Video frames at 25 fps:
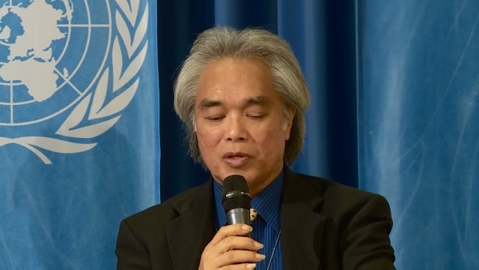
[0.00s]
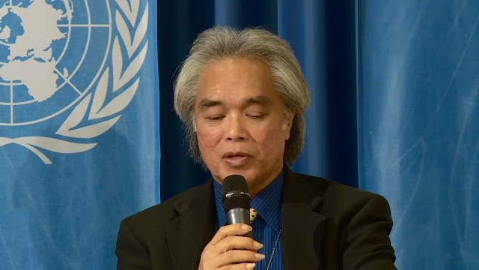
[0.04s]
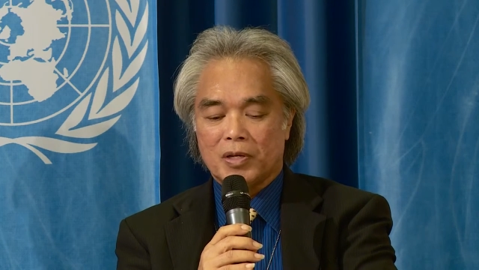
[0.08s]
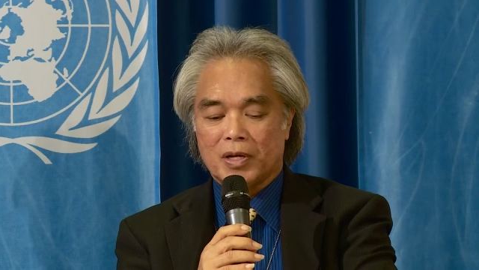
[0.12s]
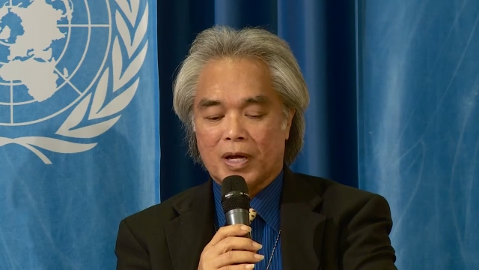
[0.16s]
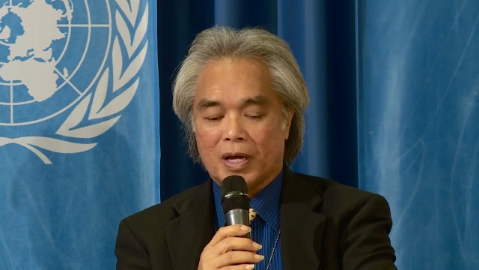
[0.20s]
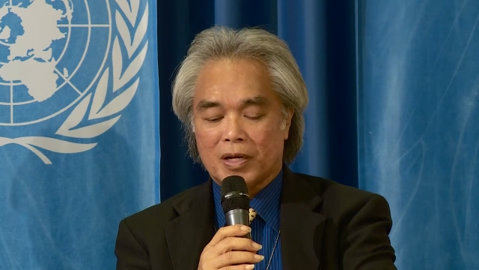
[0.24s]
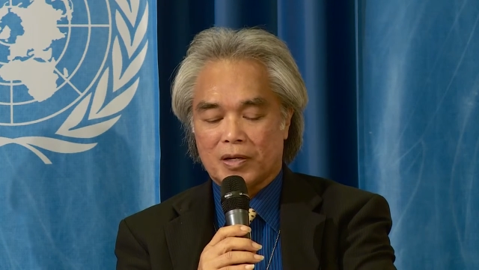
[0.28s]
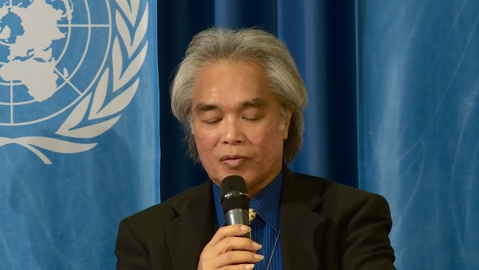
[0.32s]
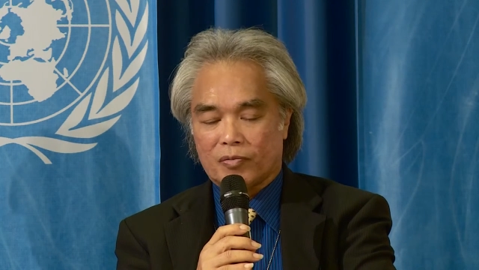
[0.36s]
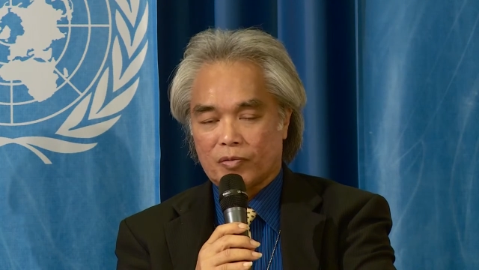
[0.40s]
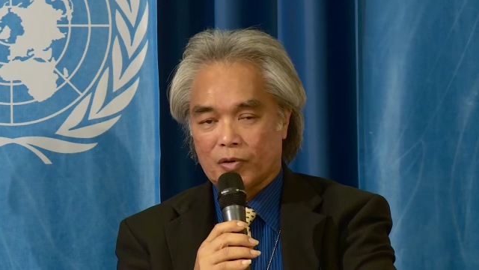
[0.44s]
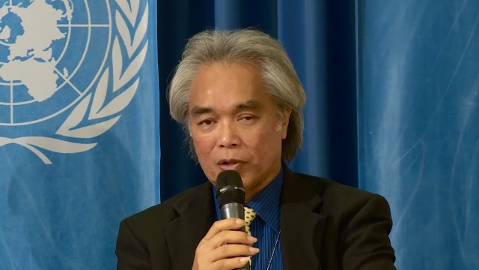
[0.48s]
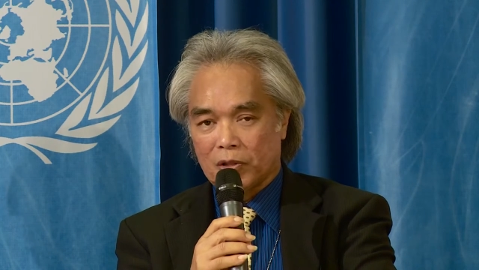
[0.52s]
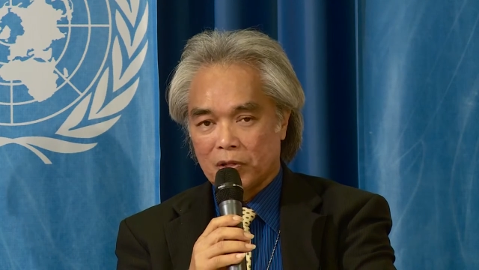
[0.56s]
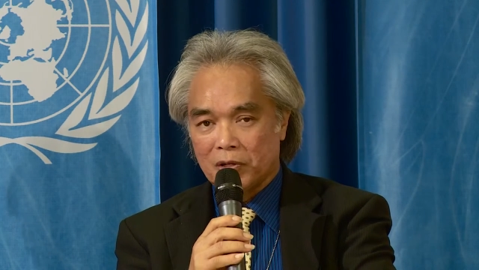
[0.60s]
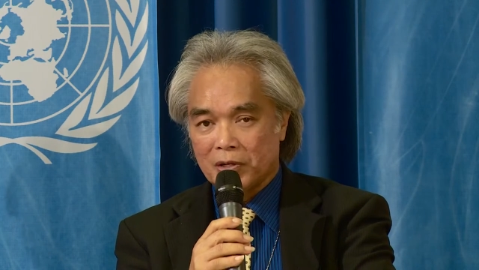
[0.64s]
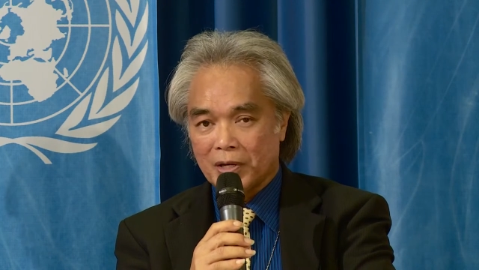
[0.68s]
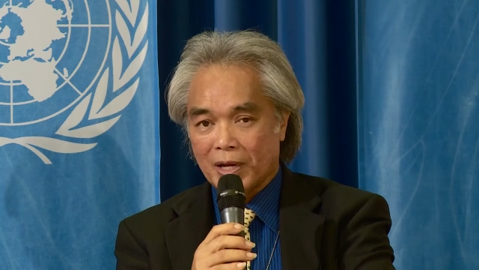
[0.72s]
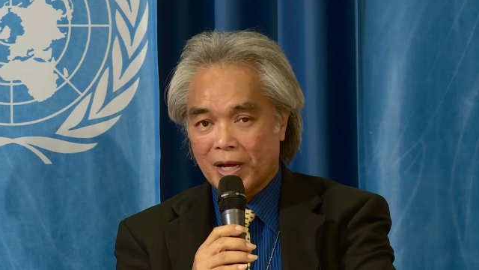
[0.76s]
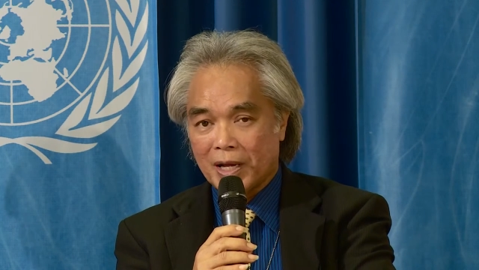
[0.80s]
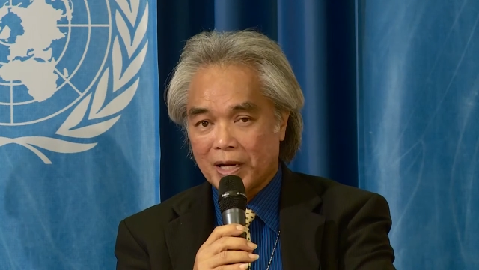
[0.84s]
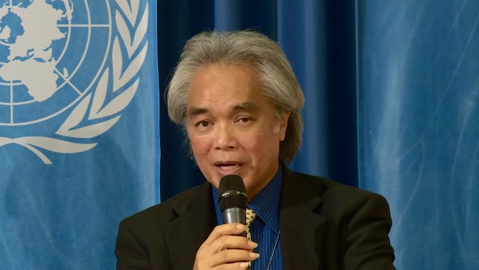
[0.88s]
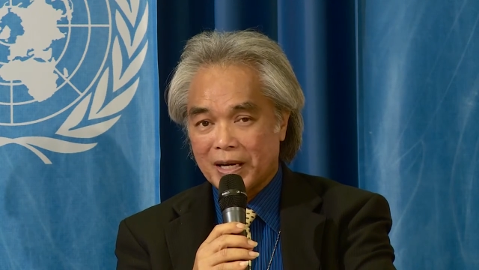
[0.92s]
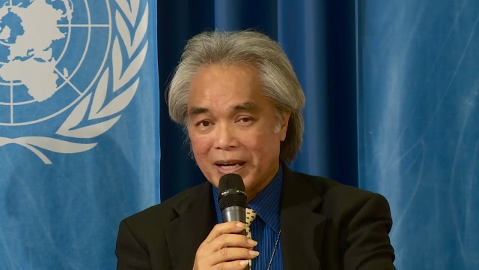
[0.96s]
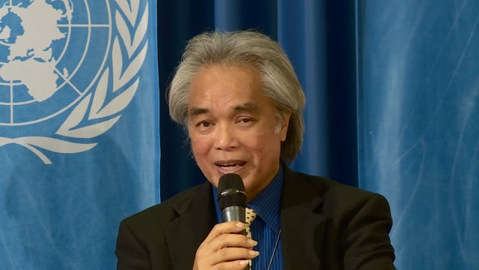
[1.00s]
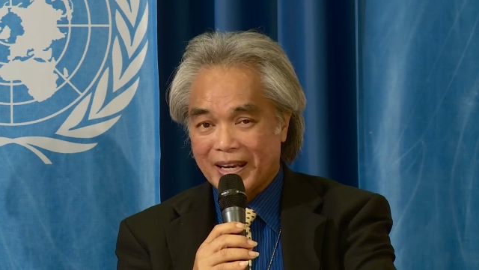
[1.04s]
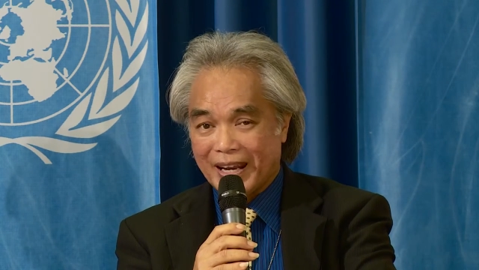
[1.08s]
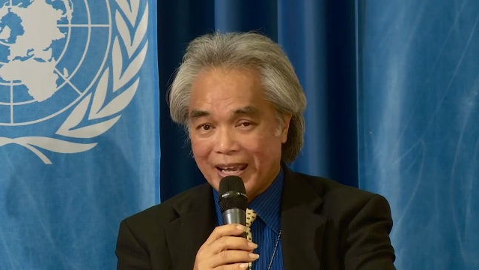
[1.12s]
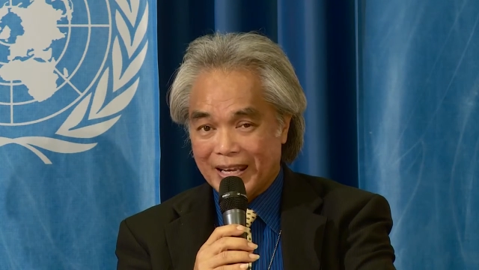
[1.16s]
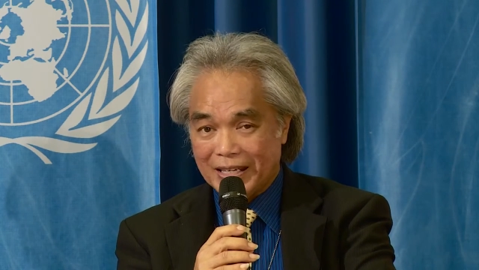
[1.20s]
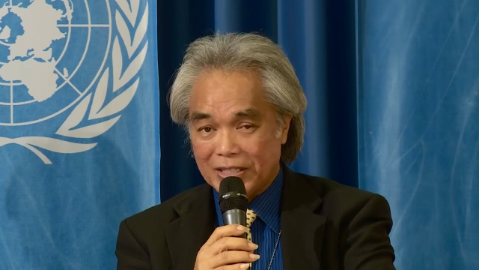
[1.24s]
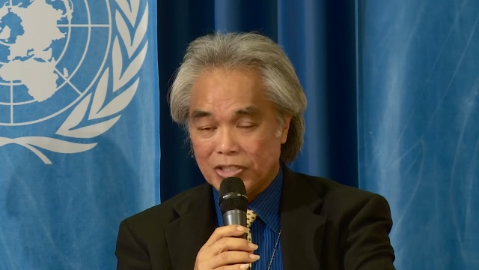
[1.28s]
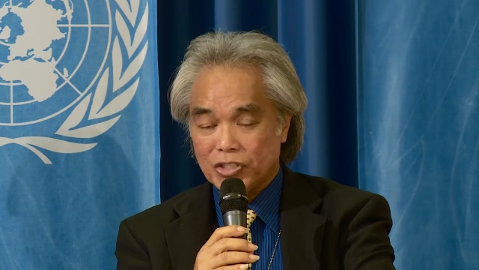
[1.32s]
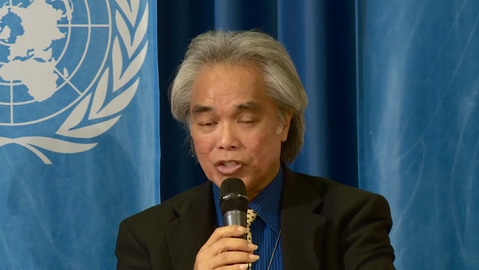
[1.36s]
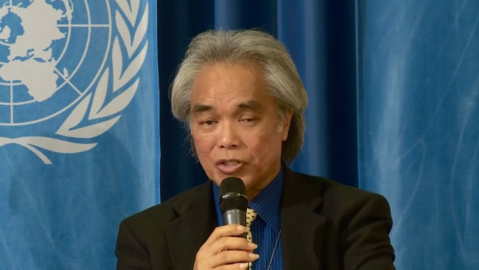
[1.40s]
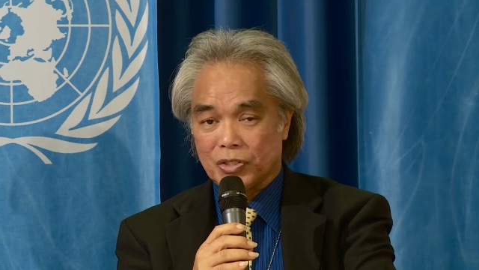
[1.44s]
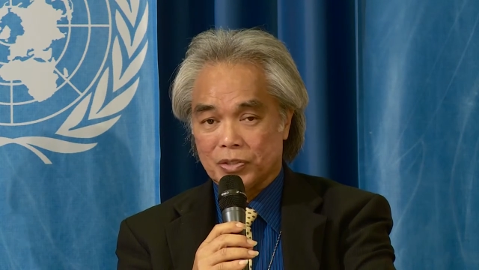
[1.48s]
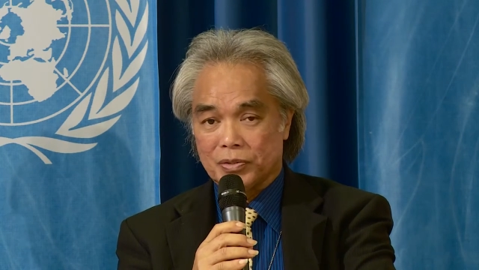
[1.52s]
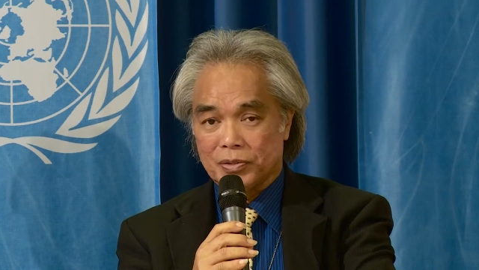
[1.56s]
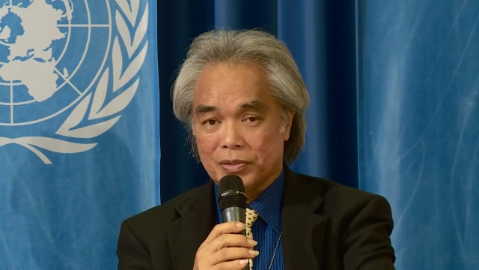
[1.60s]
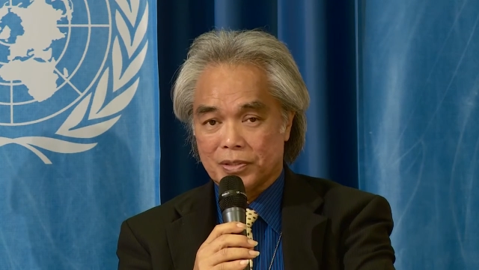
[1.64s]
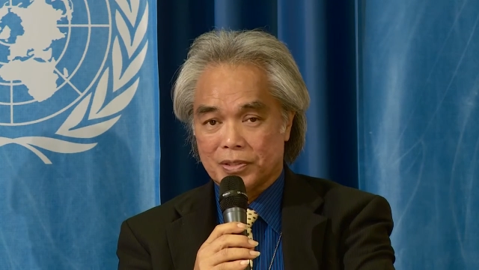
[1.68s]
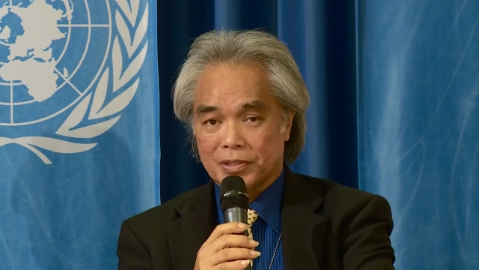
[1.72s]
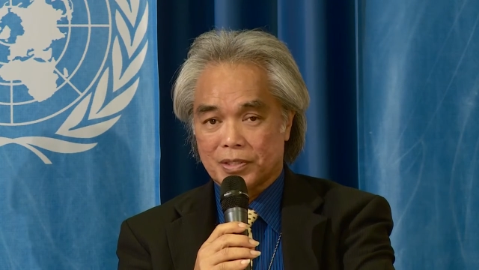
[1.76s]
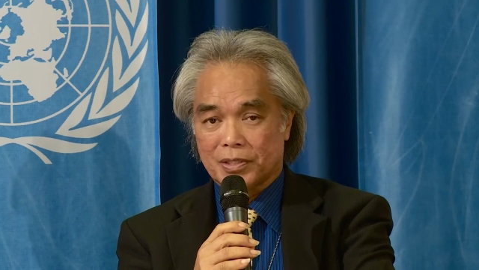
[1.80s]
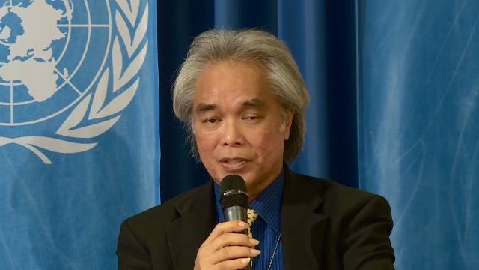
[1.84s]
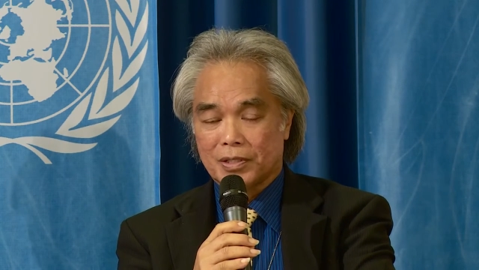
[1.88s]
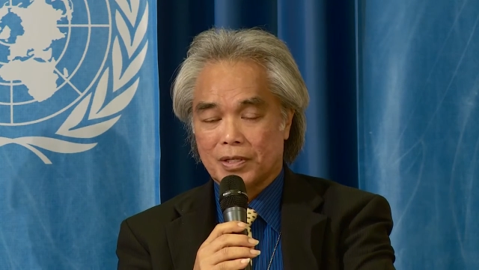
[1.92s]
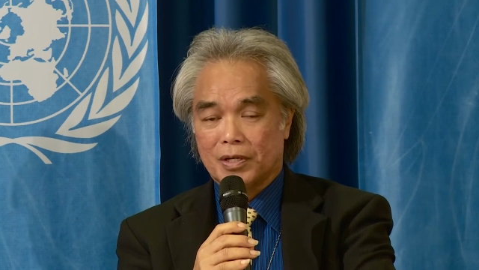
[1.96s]
United
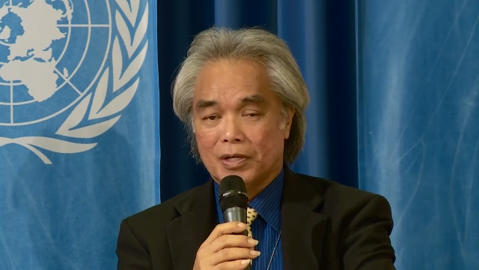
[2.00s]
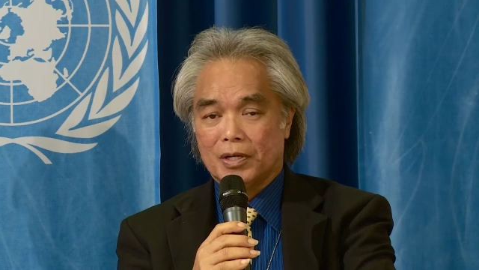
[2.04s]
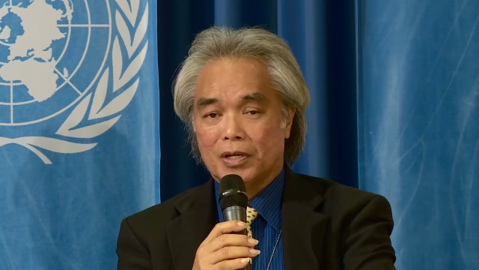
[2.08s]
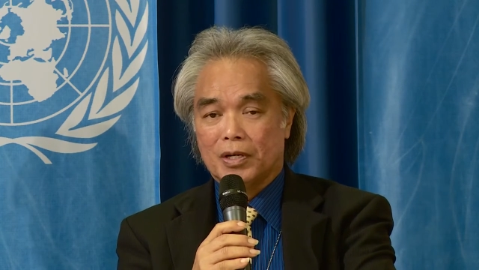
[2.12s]
Nations